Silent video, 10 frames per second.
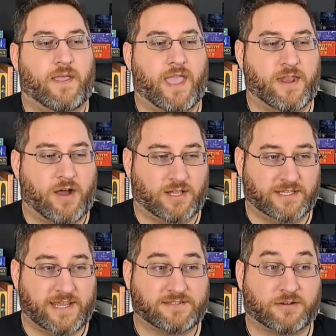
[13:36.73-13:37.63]
And
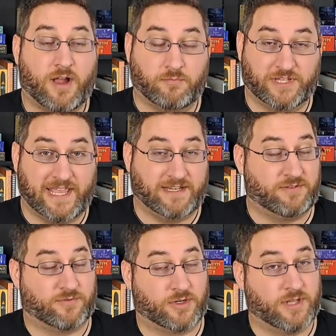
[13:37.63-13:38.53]
holidays are complicated
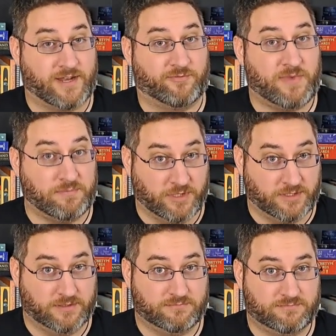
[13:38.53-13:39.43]
for a lot of people,
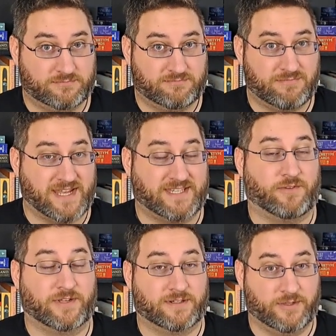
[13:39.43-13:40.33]

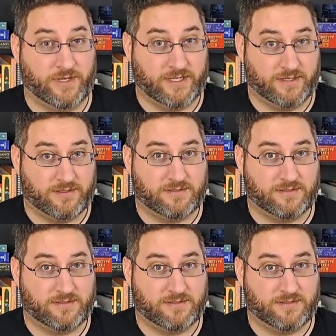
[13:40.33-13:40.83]
myself included.